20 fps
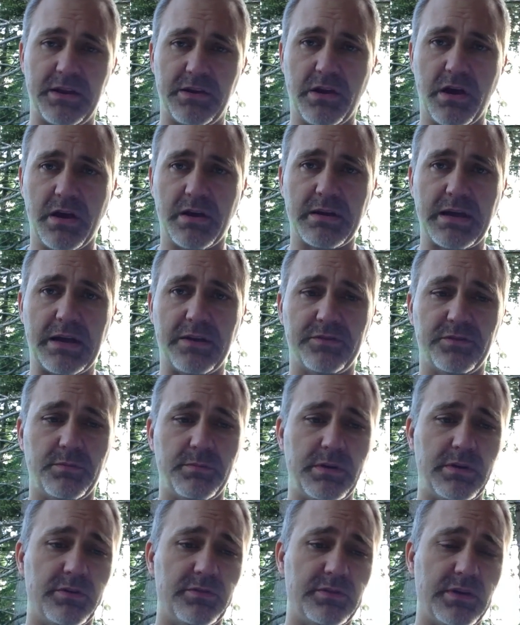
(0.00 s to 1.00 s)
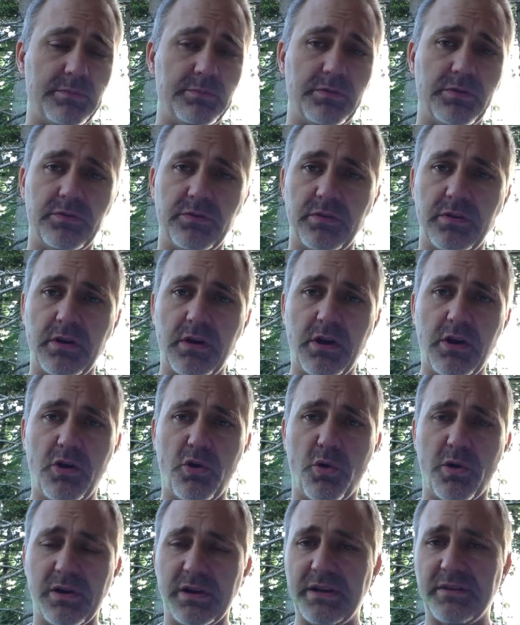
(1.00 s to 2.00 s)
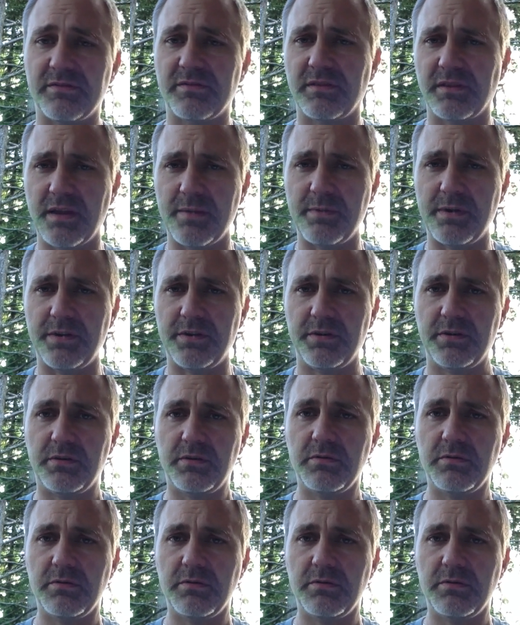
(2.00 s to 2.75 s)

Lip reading: knock out some interceptors, or at least limit